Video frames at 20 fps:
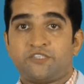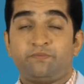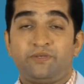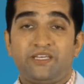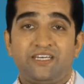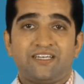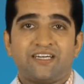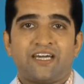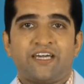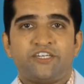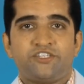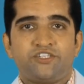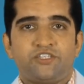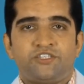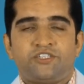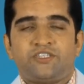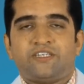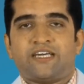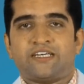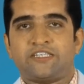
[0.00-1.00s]
being
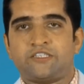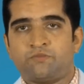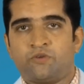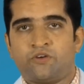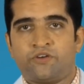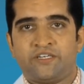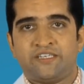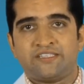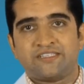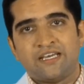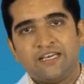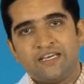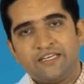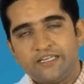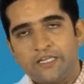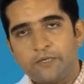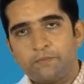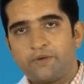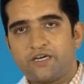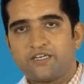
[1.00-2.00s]
IgG antibodies,
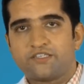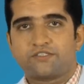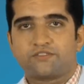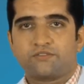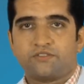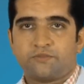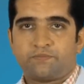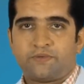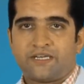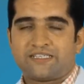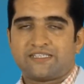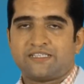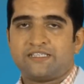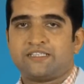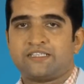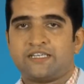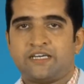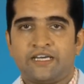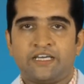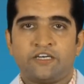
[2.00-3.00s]
they pass through the
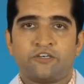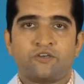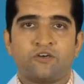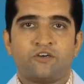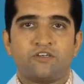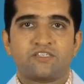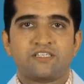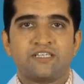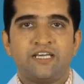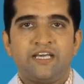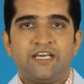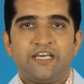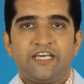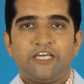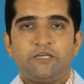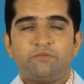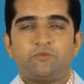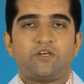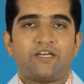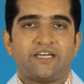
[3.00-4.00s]
placenta and cause
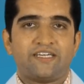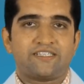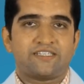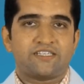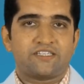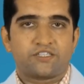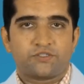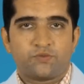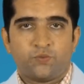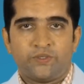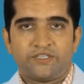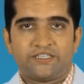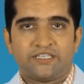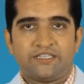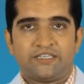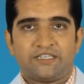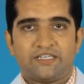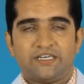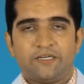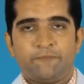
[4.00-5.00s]
hemolysis
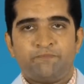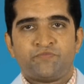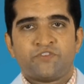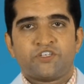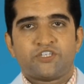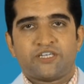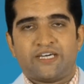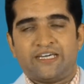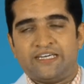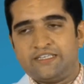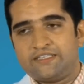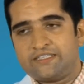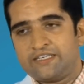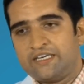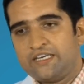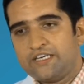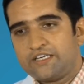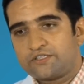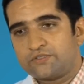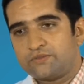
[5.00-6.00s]
within the child.
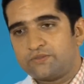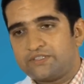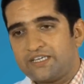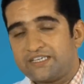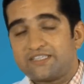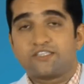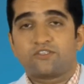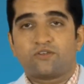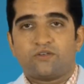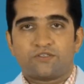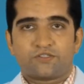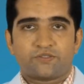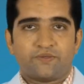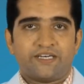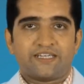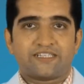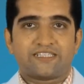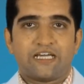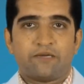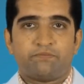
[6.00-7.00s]
So that is also an
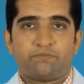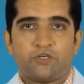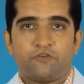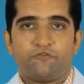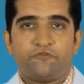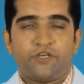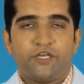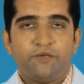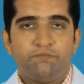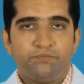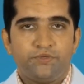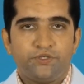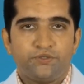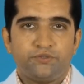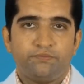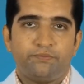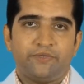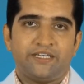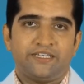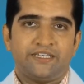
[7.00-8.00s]
example of
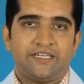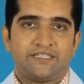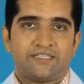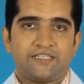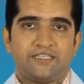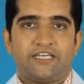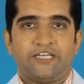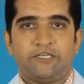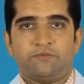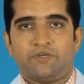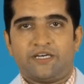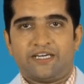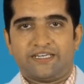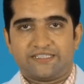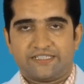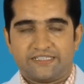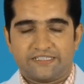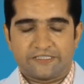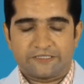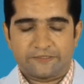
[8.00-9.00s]
immune mediated
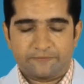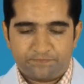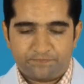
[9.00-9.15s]
hemolysis.